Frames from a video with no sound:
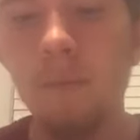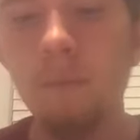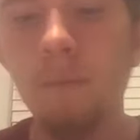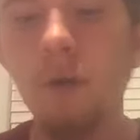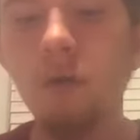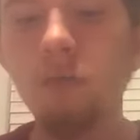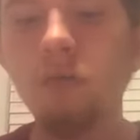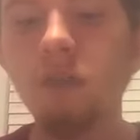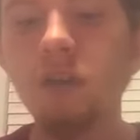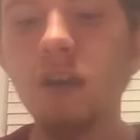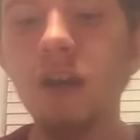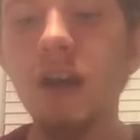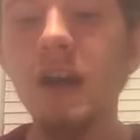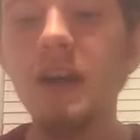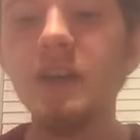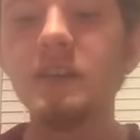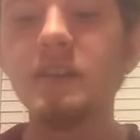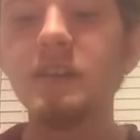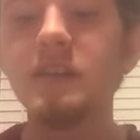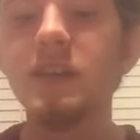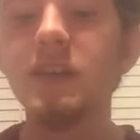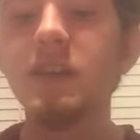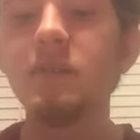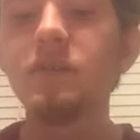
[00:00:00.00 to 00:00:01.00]
Both
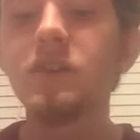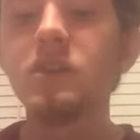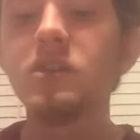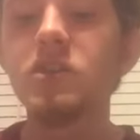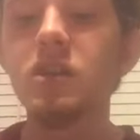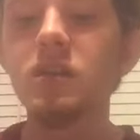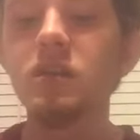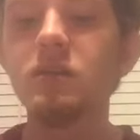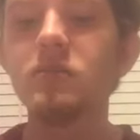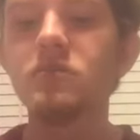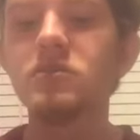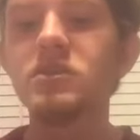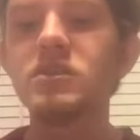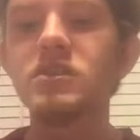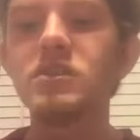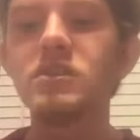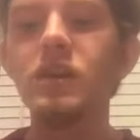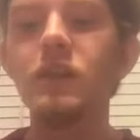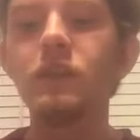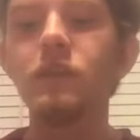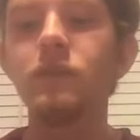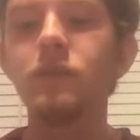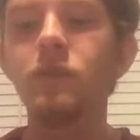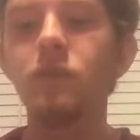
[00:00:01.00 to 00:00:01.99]
guys give each other
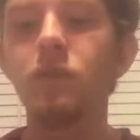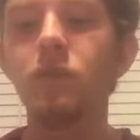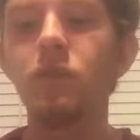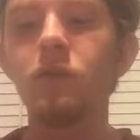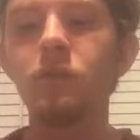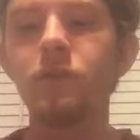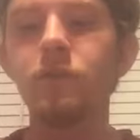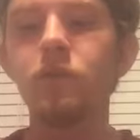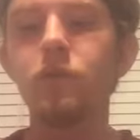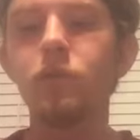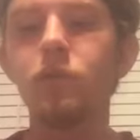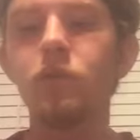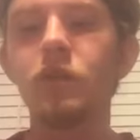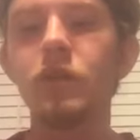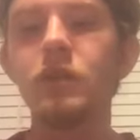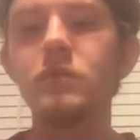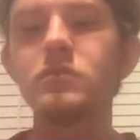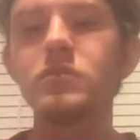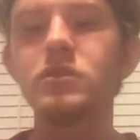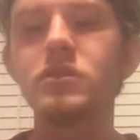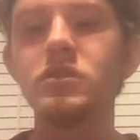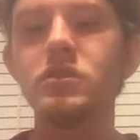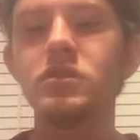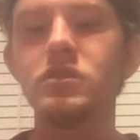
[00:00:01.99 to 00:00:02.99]
stiff
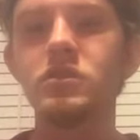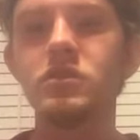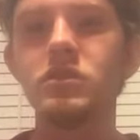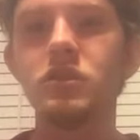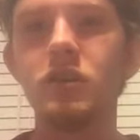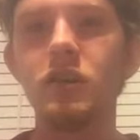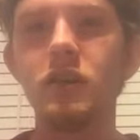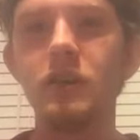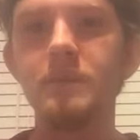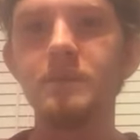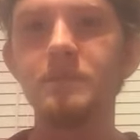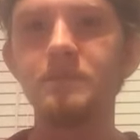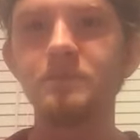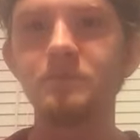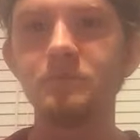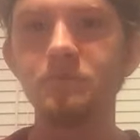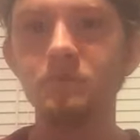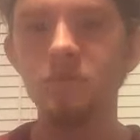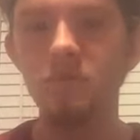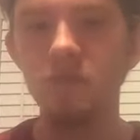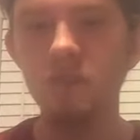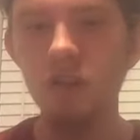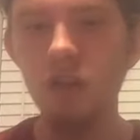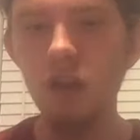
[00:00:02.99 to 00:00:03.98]
forearms to start,
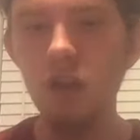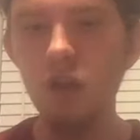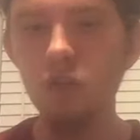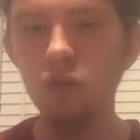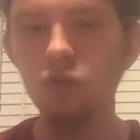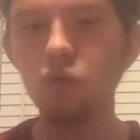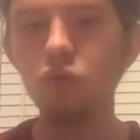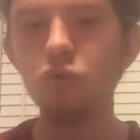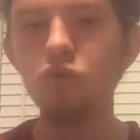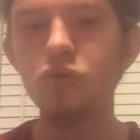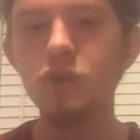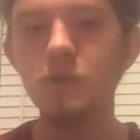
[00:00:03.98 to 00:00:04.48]
New